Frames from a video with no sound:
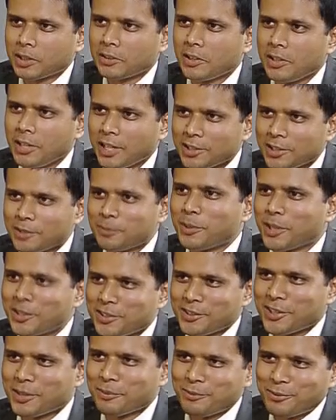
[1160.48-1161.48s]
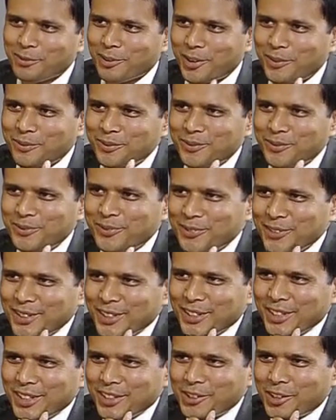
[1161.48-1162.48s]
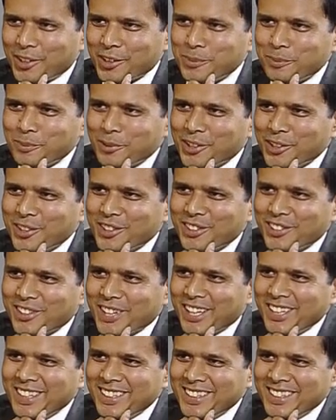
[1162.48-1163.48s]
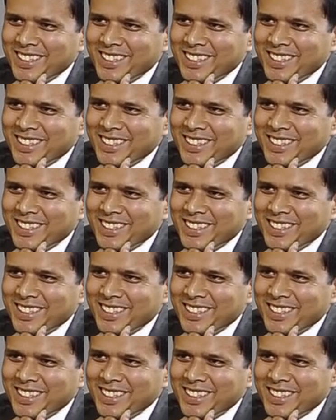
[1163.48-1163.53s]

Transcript: the next big step from Gordon Murray design?